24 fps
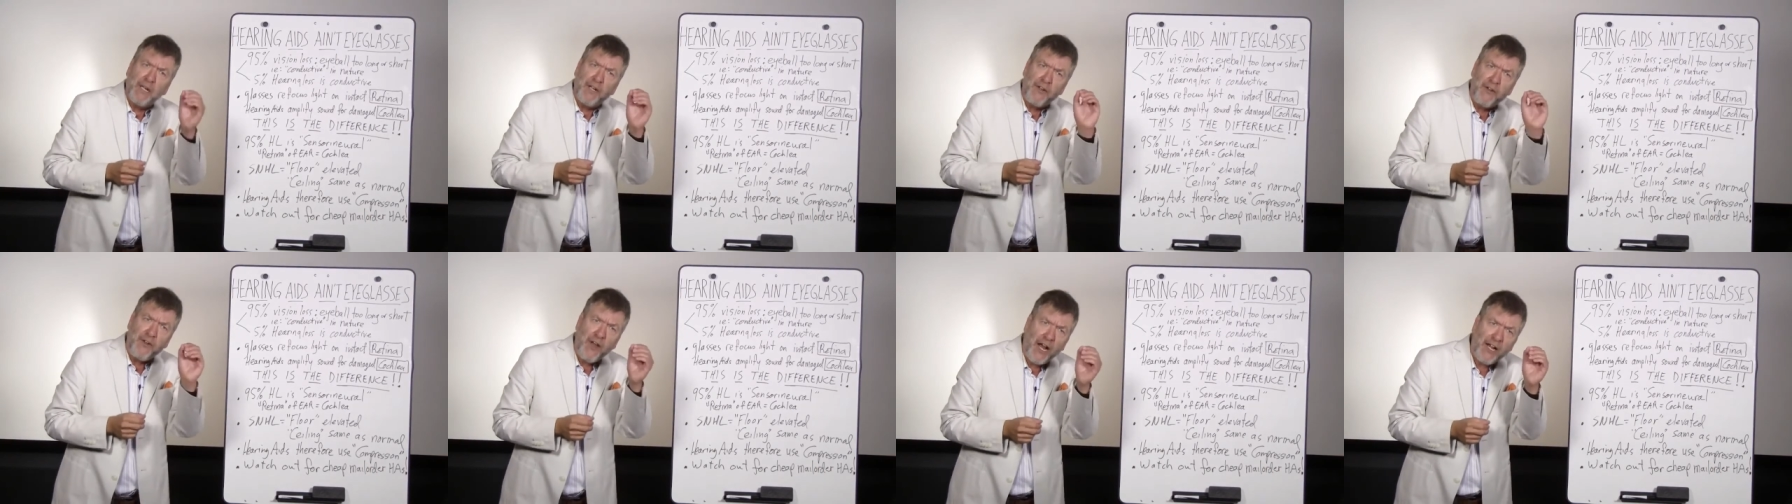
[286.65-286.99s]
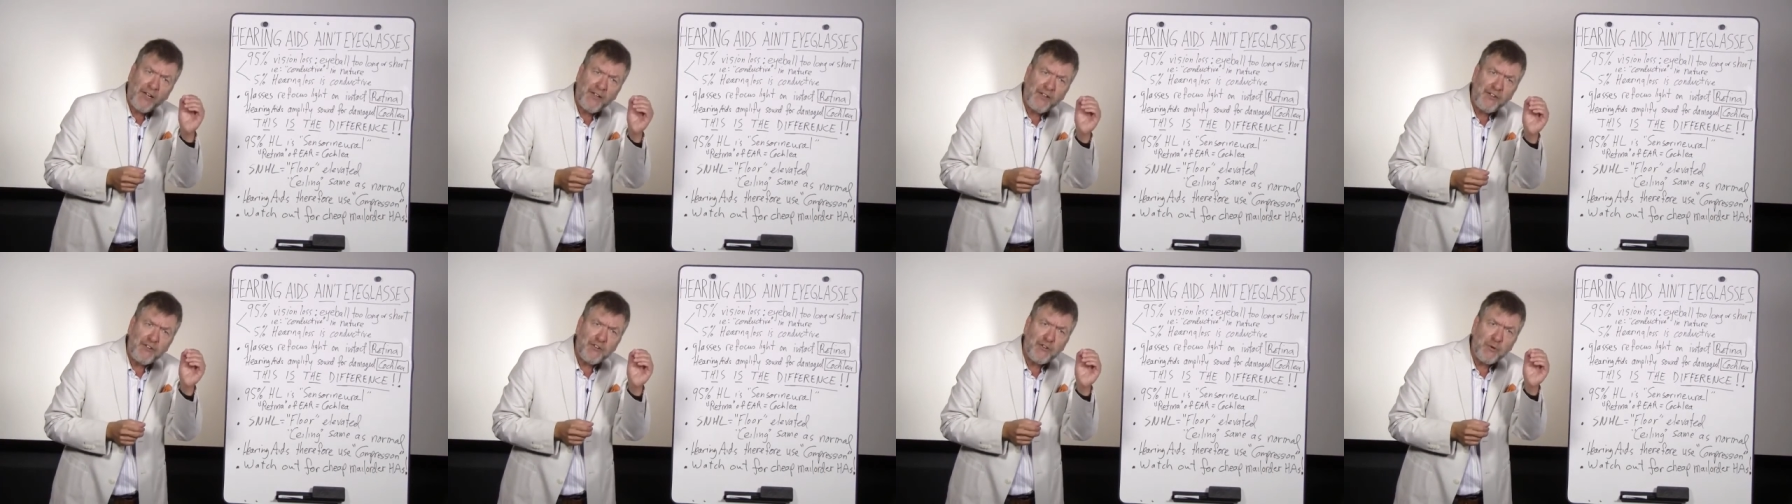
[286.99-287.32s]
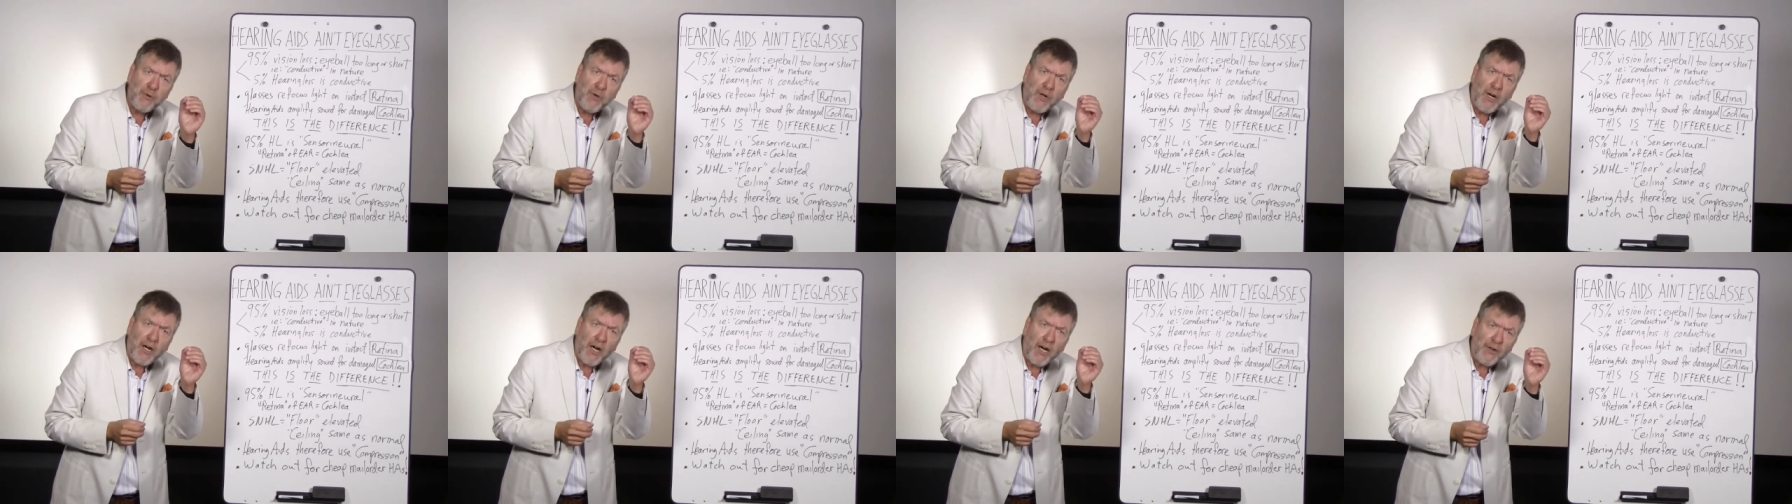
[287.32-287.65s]
90 to
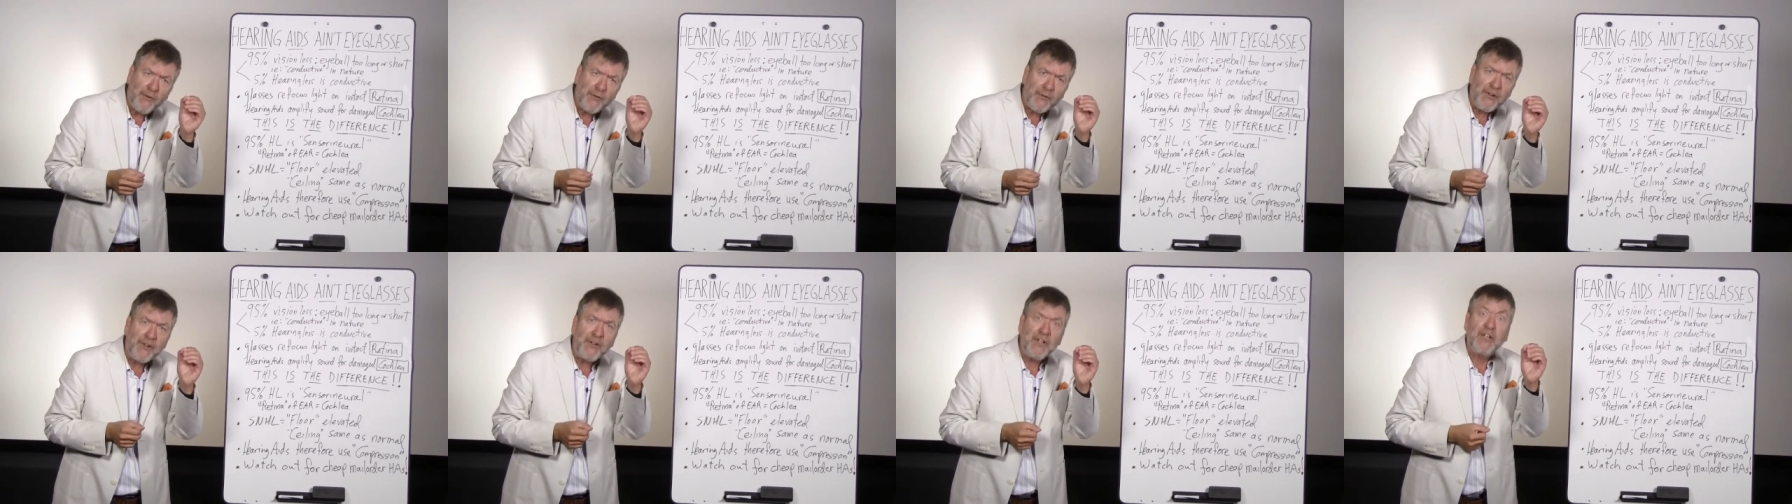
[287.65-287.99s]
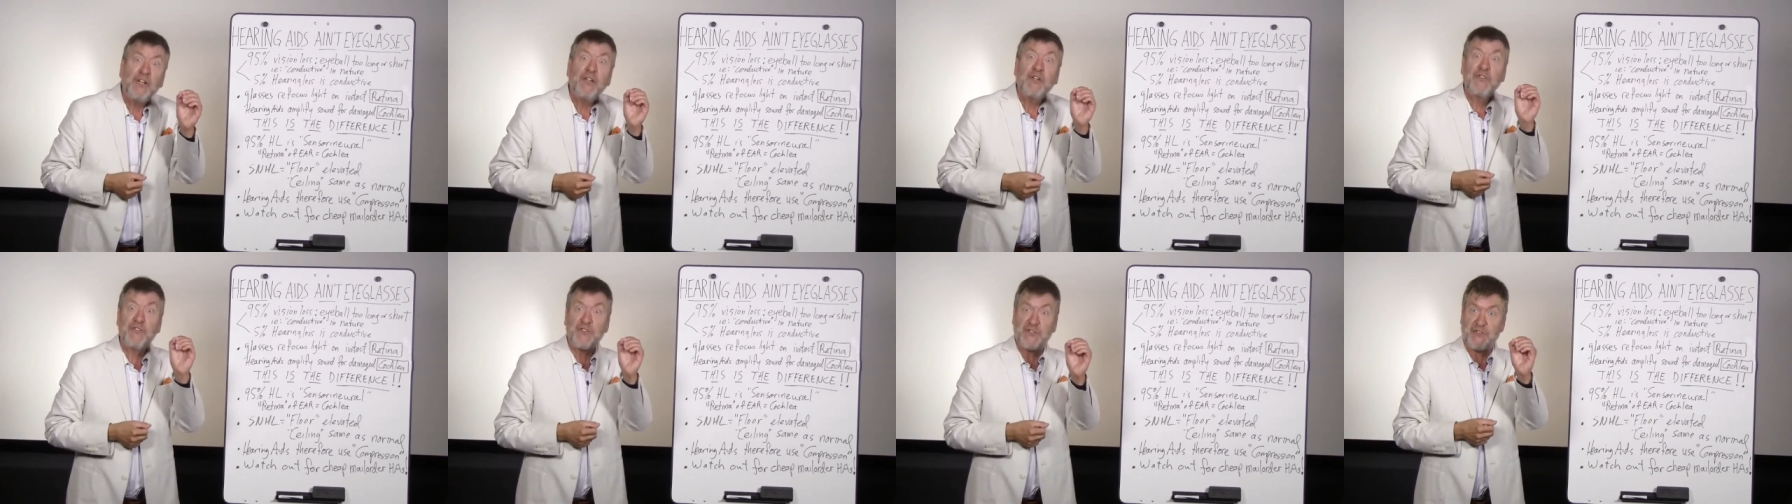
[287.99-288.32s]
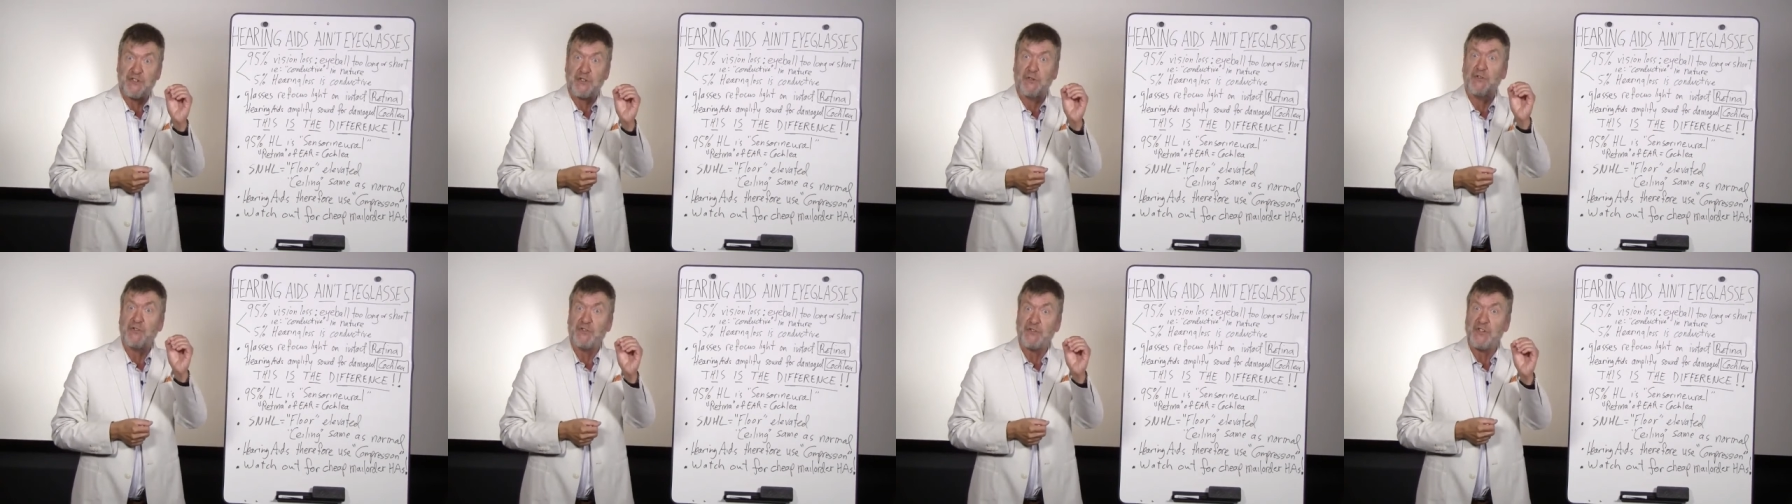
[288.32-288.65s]
100
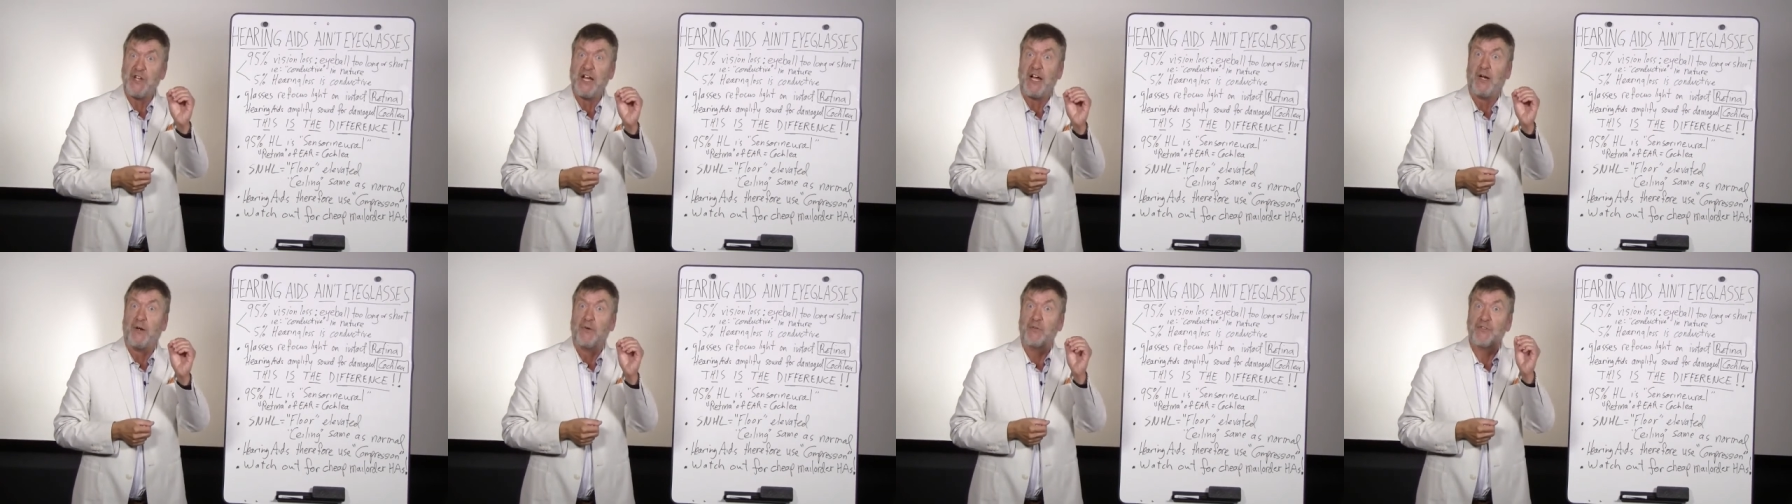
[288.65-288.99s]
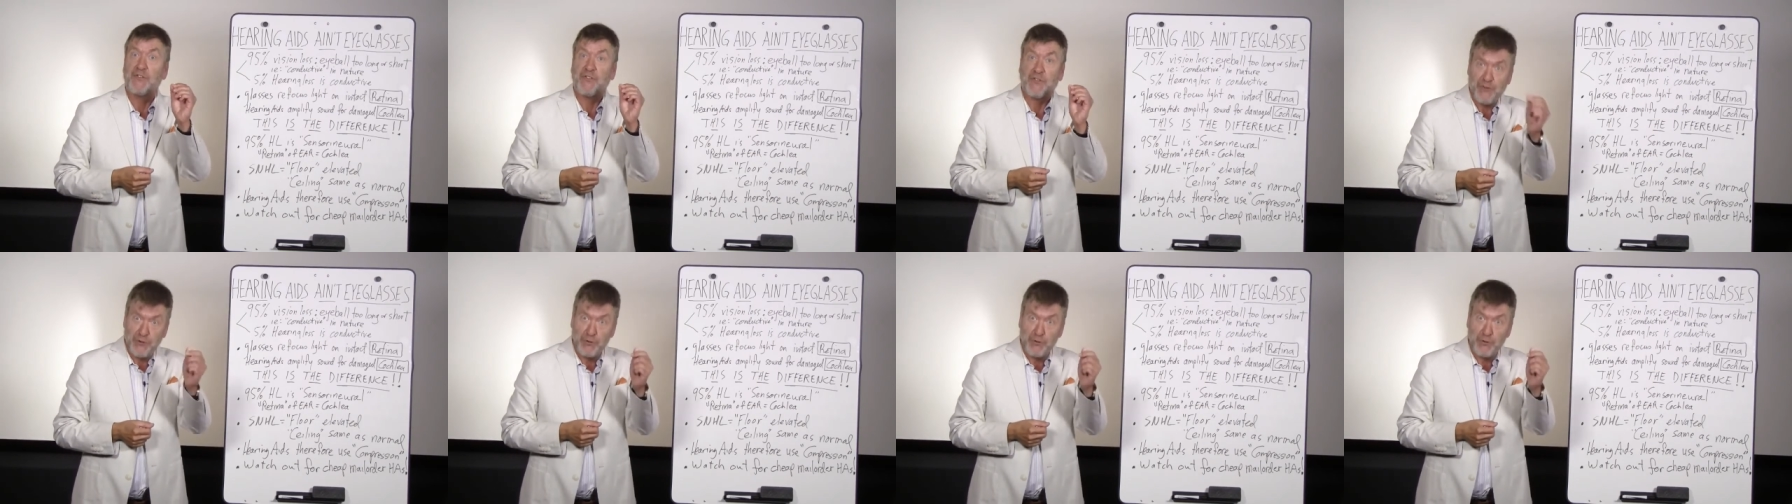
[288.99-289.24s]
still sounds